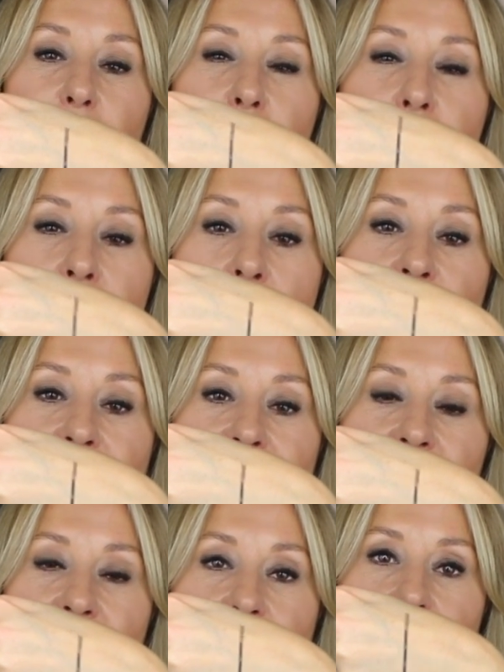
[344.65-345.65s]
most
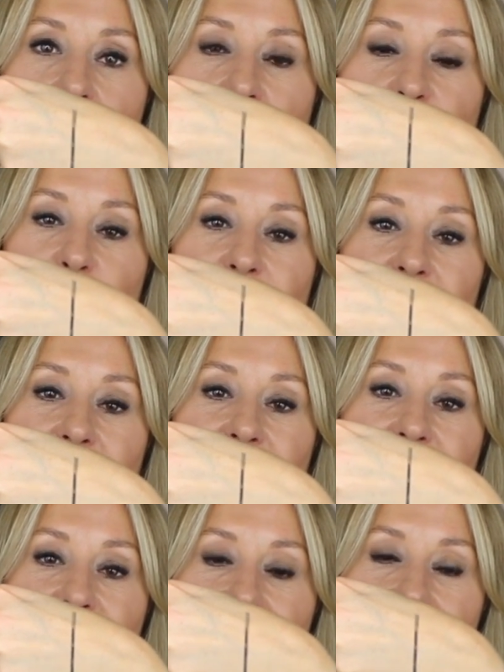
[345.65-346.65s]
neat, most precise,
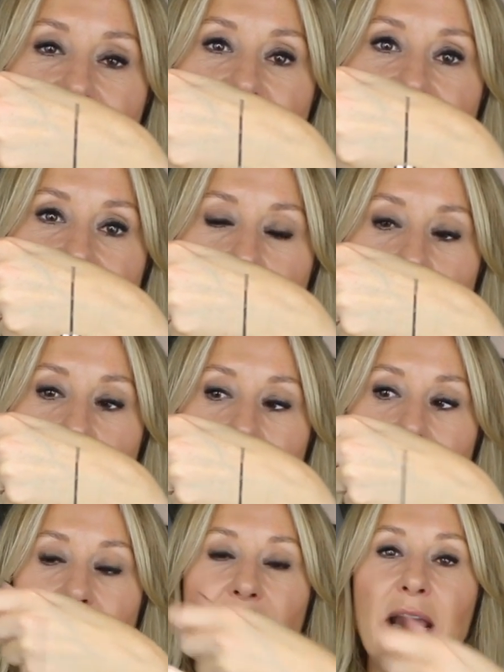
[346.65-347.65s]
stiff
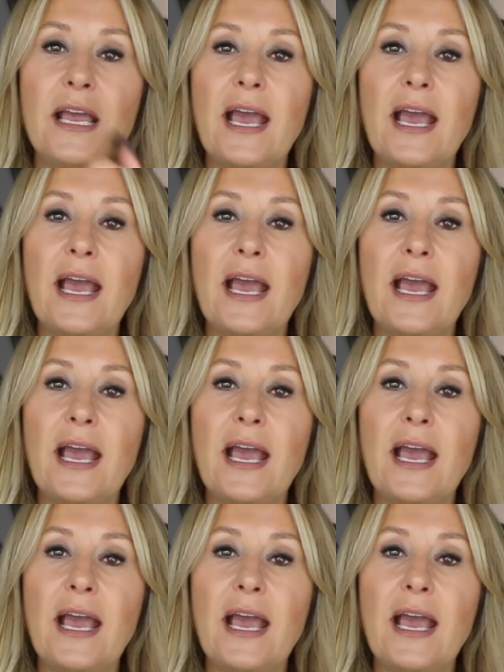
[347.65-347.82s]
spoolie,